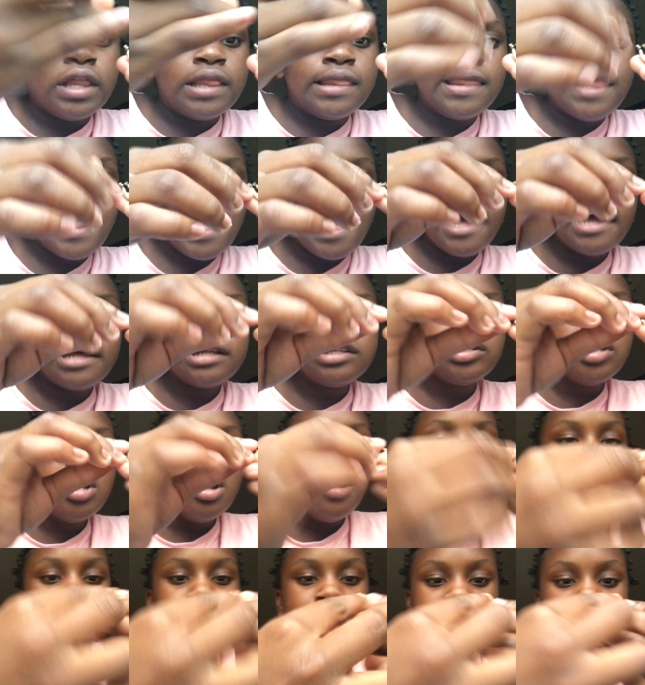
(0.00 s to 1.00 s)
the latch,
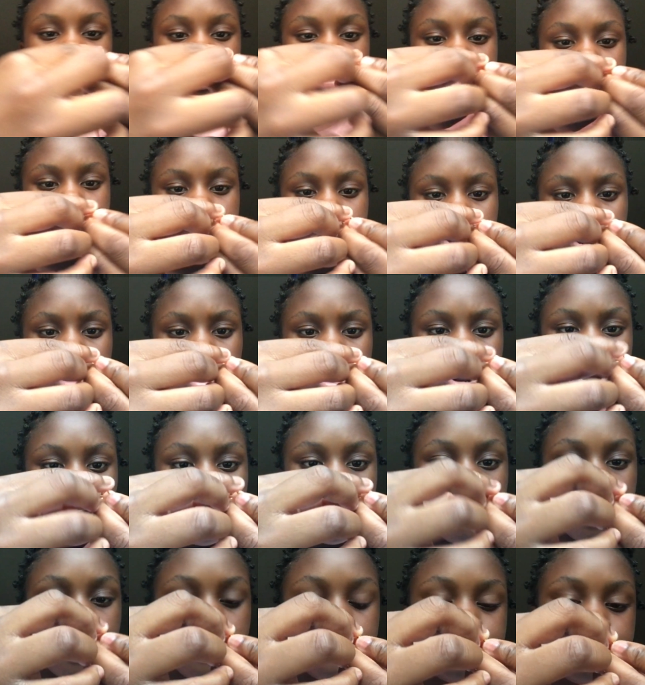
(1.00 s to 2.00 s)
bend to
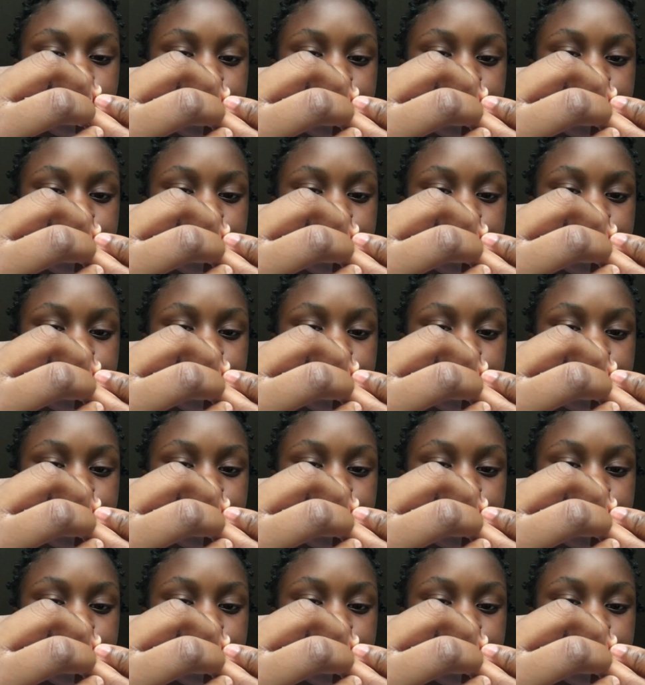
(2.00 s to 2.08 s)
your